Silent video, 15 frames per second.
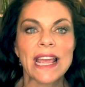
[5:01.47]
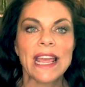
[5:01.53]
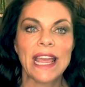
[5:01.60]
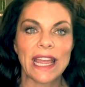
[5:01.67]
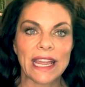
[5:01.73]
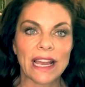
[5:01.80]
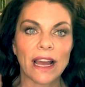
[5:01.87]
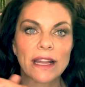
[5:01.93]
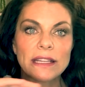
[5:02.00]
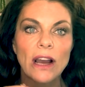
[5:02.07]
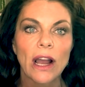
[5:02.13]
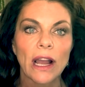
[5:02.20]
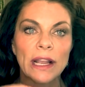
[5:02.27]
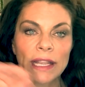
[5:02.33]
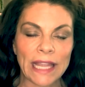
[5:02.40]
and
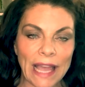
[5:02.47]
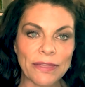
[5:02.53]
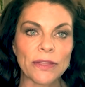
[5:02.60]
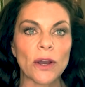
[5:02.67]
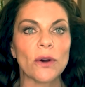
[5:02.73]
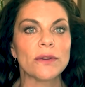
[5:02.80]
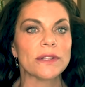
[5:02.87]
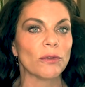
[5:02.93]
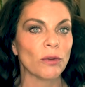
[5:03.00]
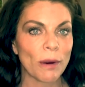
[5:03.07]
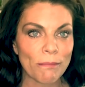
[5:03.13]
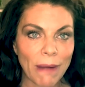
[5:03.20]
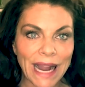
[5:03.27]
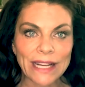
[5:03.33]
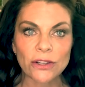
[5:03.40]
get those
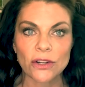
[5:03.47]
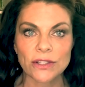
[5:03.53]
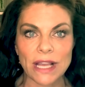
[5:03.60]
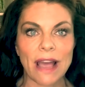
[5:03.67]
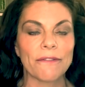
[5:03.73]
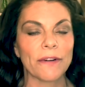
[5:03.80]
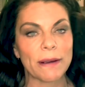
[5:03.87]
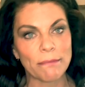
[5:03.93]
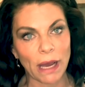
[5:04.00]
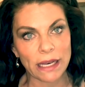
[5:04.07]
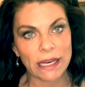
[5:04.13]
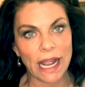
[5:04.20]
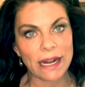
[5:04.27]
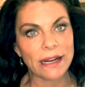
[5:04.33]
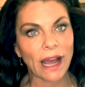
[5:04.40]
reminders every
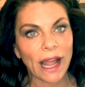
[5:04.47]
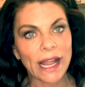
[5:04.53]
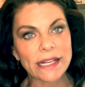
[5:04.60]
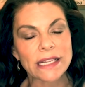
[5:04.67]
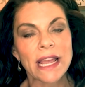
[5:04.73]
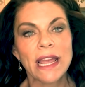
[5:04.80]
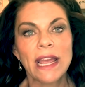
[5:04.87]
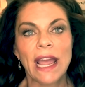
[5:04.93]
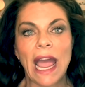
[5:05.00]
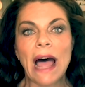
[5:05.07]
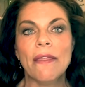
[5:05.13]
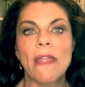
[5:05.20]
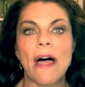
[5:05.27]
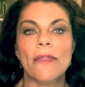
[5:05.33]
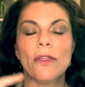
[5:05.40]
Monday night. And
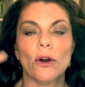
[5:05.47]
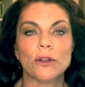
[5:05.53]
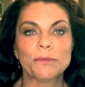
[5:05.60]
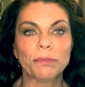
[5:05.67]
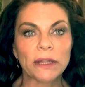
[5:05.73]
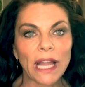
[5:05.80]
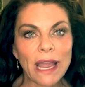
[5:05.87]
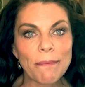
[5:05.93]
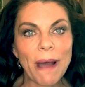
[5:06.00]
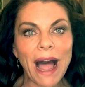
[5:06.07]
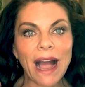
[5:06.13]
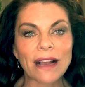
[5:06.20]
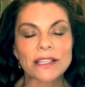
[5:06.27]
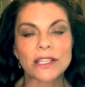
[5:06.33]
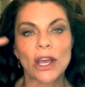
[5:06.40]
then those
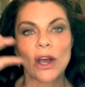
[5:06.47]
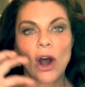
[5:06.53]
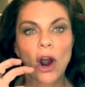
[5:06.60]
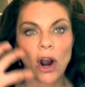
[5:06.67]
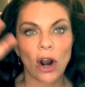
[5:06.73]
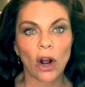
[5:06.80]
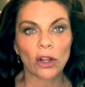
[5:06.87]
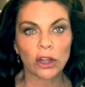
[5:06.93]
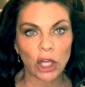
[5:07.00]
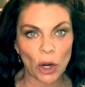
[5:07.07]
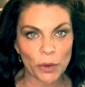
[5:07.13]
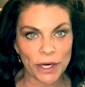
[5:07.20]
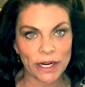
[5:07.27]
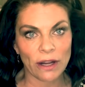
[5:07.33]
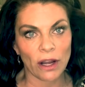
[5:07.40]
playbacks are
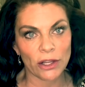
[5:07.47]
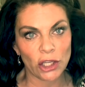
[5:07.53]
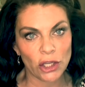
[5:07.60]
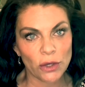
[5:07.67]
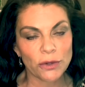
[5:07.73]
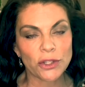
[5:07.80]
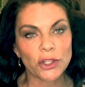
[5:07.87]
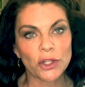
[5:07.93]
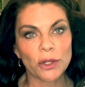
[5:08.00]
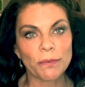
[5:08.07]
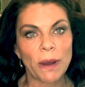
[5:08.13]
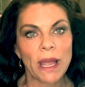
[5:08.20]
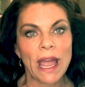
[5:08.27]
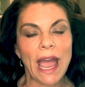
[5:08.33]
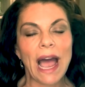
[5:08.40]
loaded on YouTube.
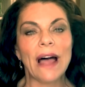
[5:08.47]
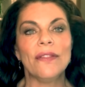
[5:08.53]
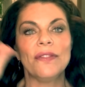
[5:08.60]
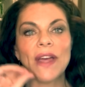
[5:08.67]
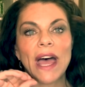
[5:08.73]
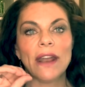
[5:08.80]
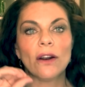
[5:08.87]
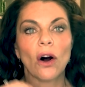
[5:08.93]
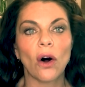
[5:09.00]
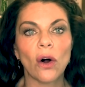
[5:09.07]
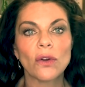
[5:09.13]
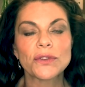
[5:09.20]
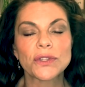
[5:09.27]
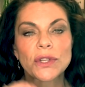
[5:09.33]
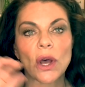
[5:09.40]
And then
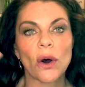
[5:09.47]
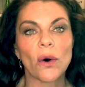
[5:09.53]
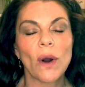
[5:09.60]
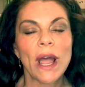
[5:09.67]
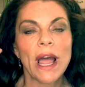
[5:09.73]
also,